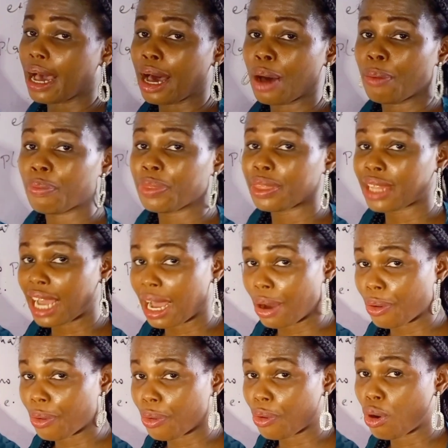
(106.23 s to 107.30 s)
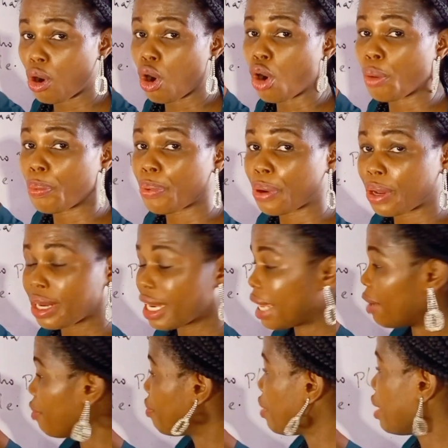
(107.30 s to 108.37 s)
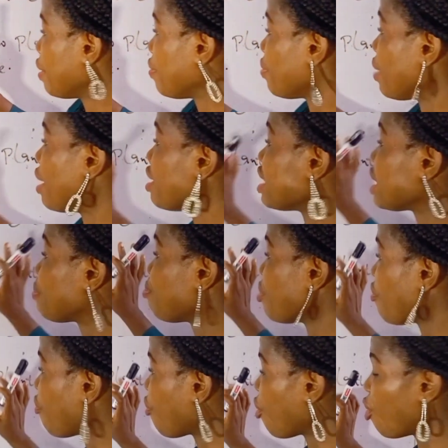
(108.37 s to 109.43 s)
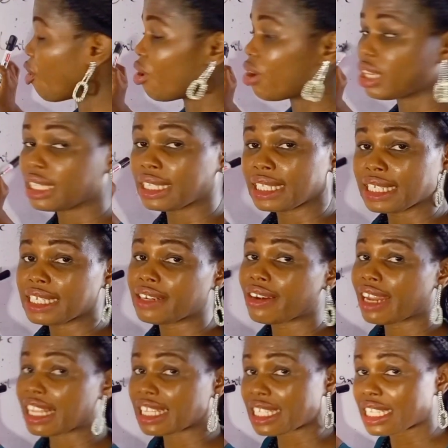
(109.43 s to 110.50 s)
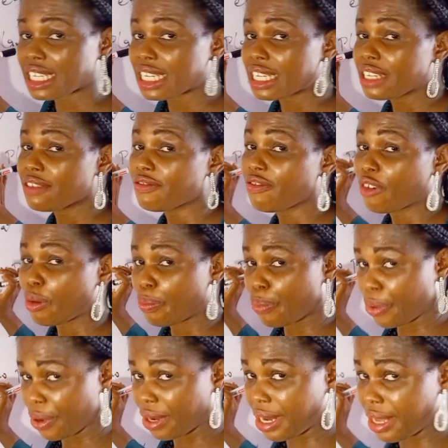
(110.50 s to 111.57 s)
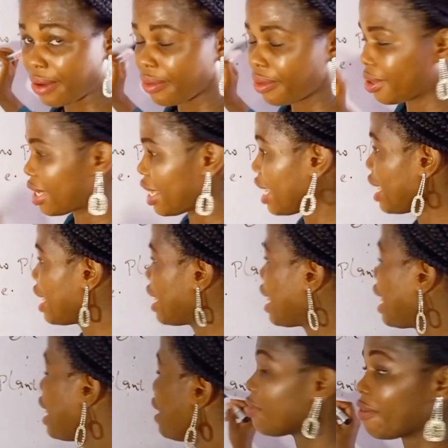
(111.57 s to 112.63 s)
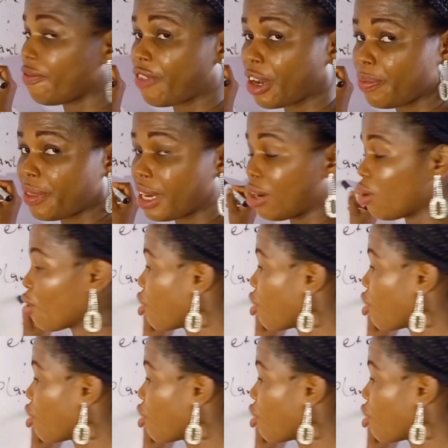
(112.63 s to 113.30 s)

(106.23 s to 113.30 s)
um, noun or pronoun that is before the relative pronoun, okay? The verb that